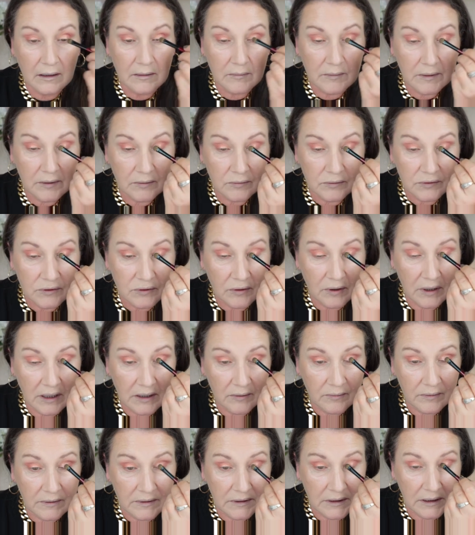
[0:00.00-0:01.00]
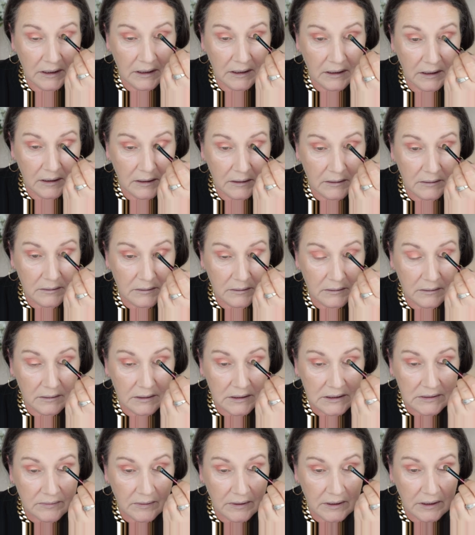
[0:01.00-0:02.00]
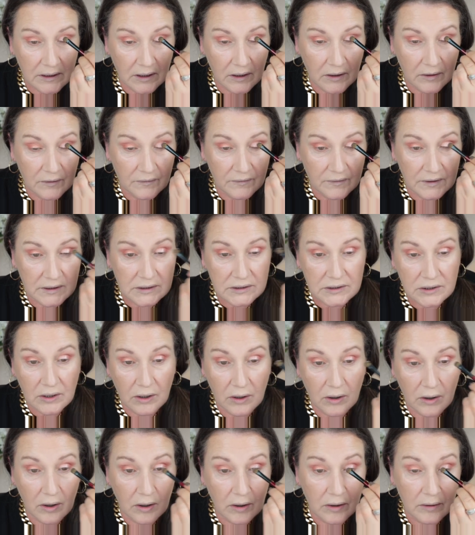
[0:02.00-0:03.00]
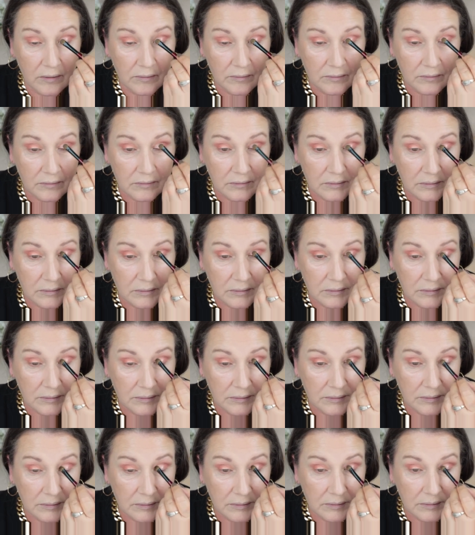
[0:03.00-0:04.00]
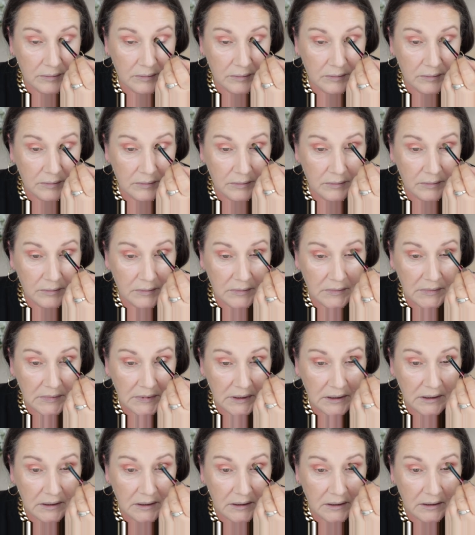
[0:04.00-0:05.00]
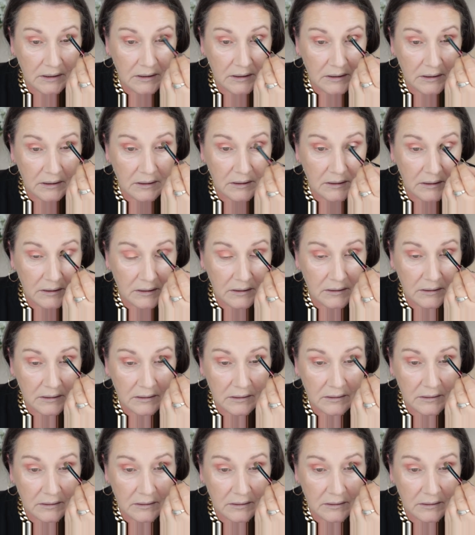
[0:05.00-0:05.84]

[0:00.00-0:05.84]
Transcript: But I'll try it with this one over the top. I like this little time we have together, just talking.